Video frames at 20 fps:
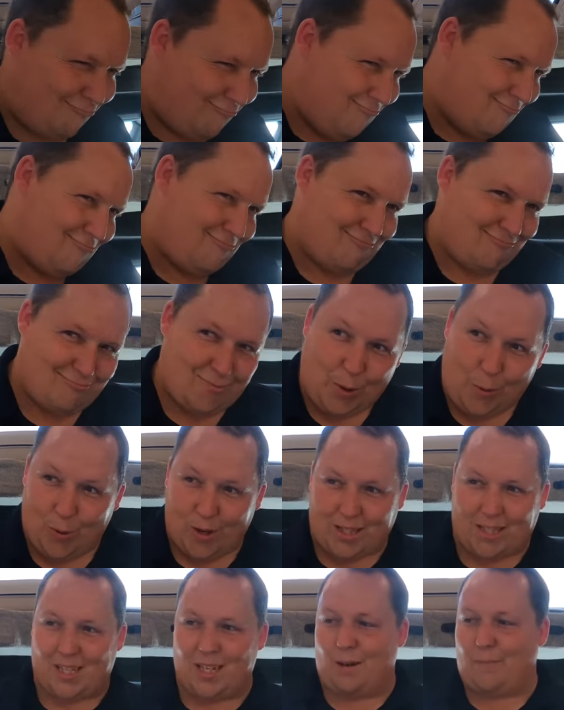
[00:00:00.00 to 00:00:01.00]
Hmm.
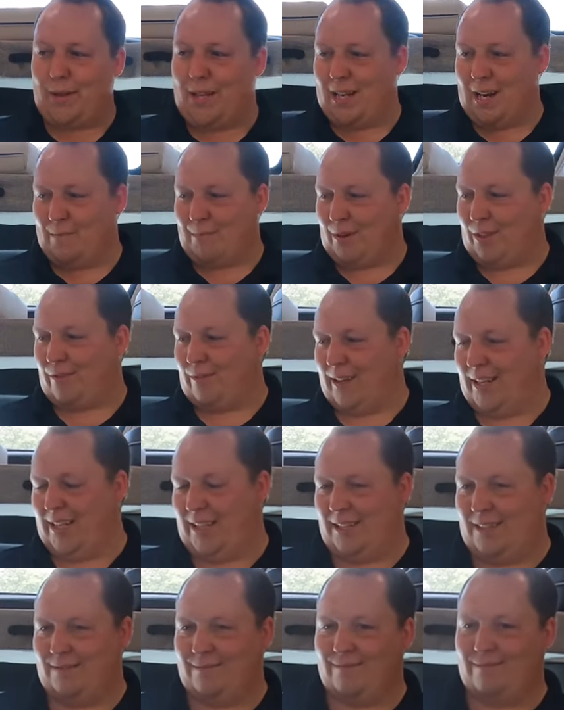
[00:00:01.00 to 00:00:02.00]
What's gonna be number
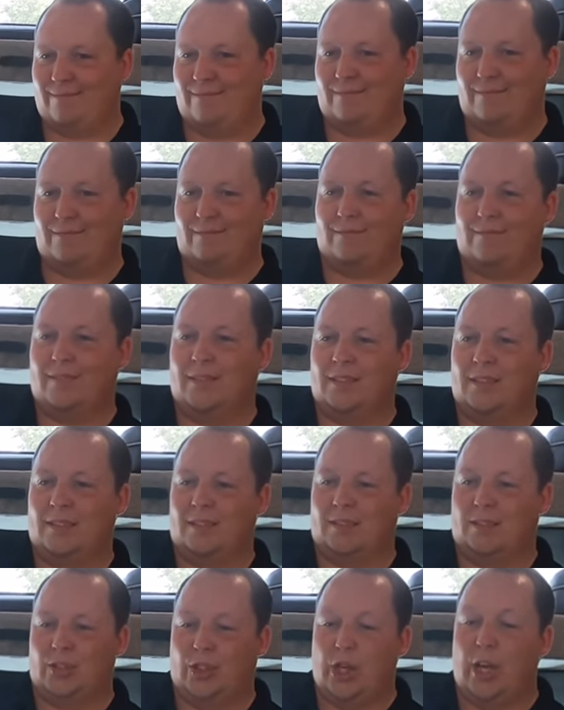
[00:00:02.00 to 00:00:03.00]
three?
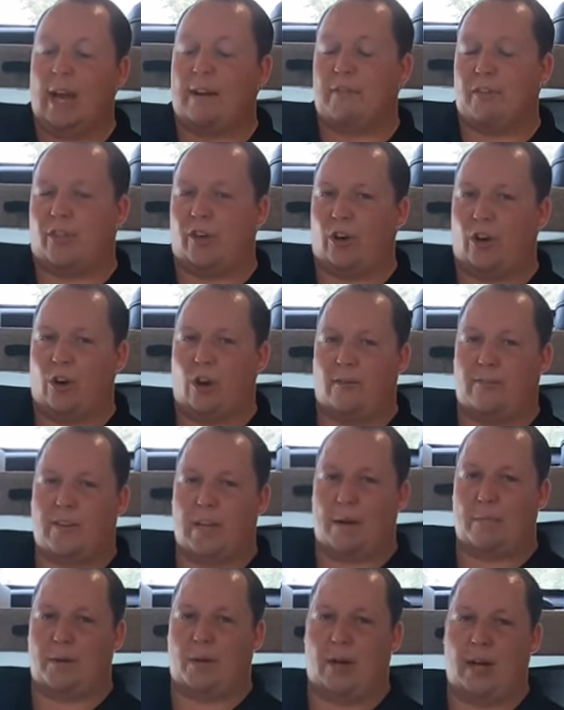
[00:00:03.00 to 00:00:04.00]
Do you have a third off
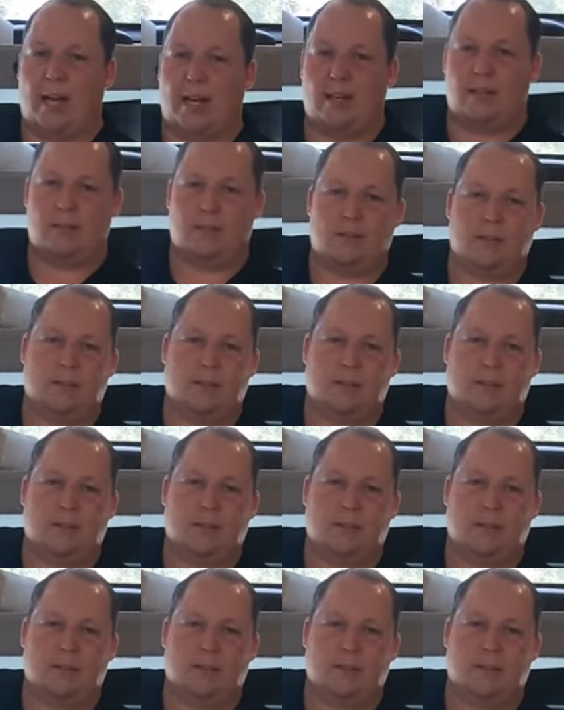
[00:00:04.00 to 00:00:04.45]
the top of your head?